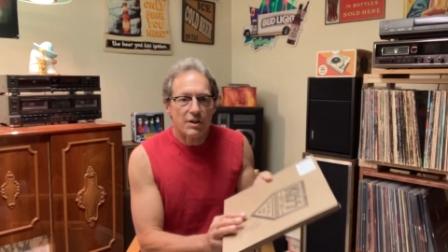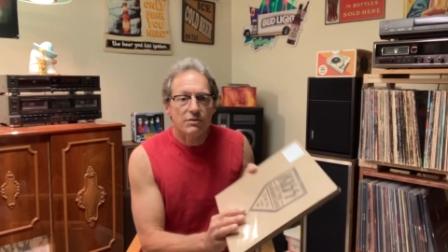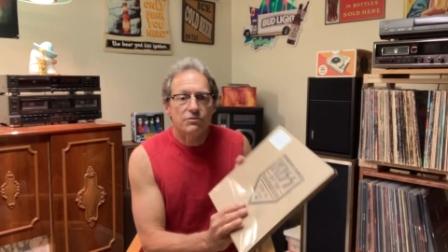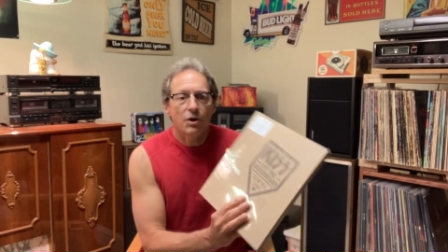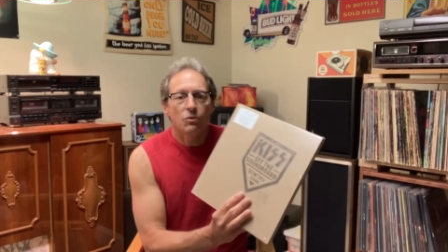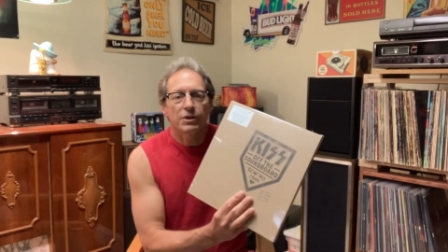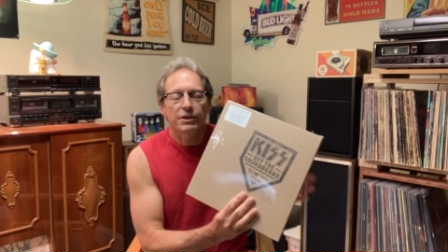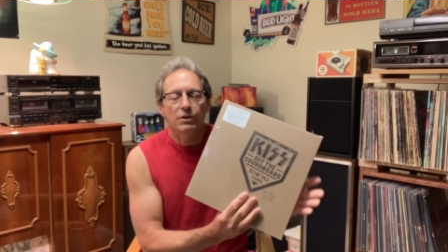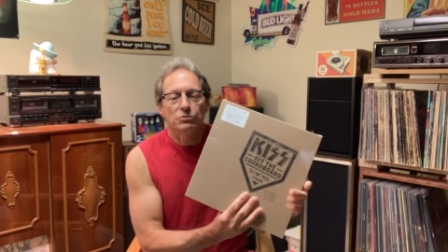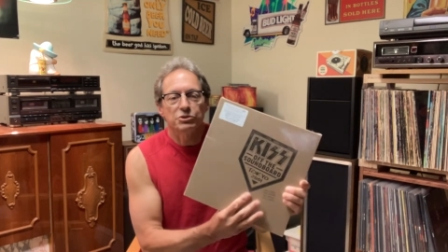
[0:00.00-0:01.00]

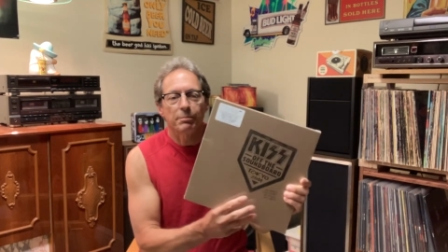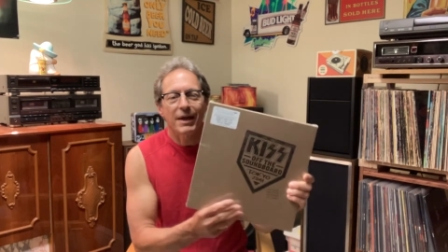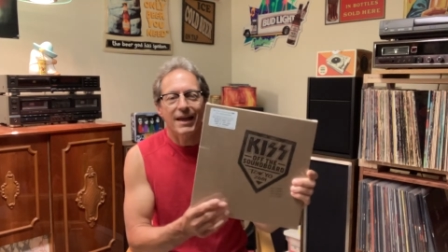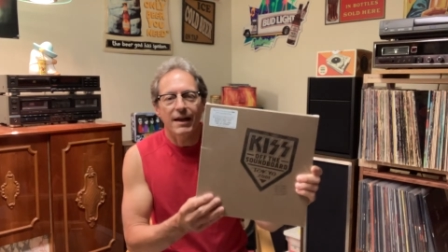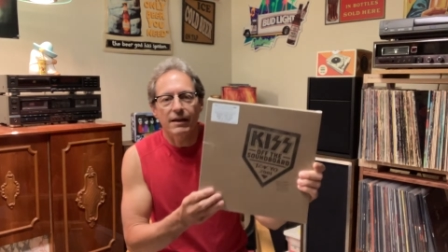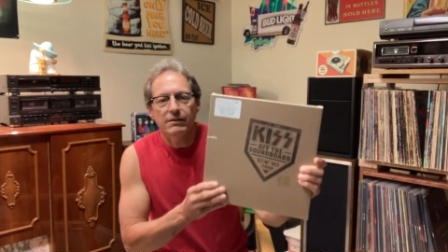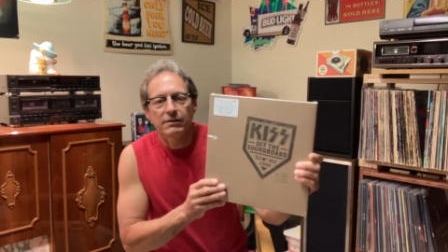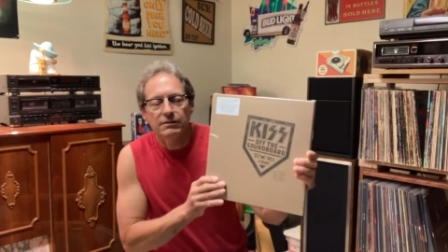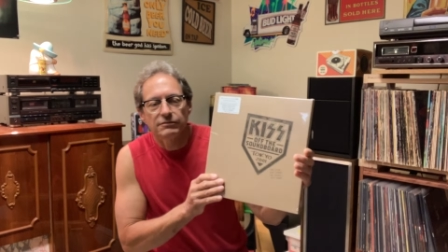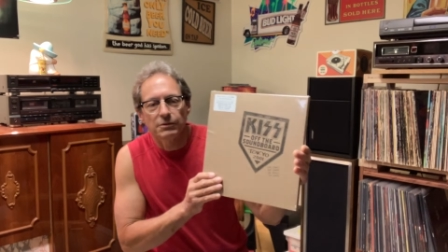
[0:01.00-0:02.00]
Tokyo, Japan,
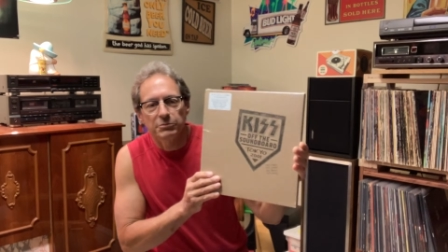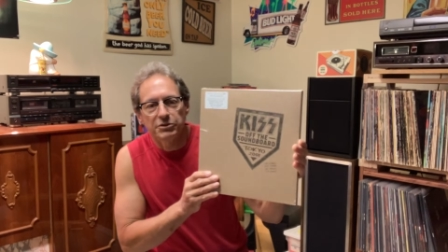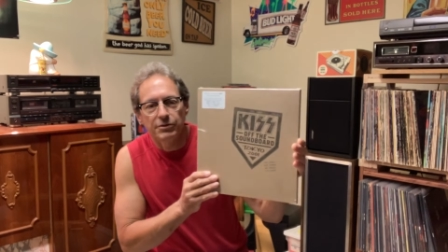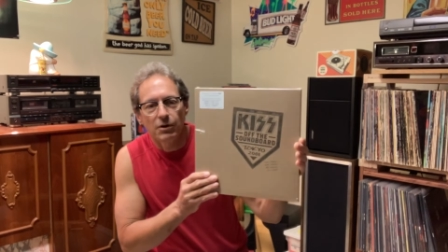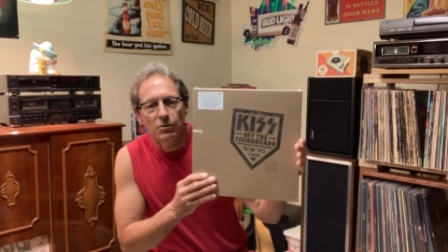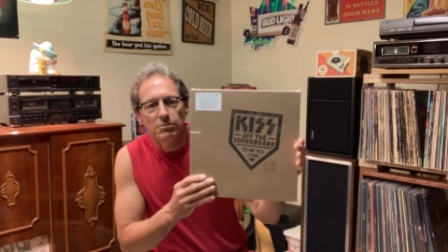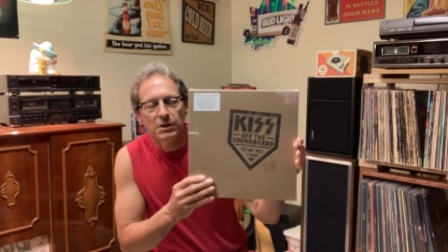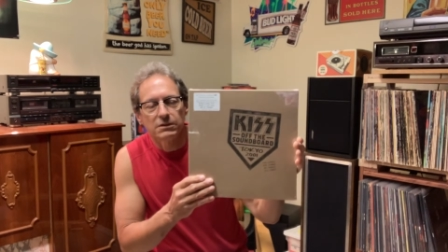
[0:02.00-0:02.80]
from the Dome.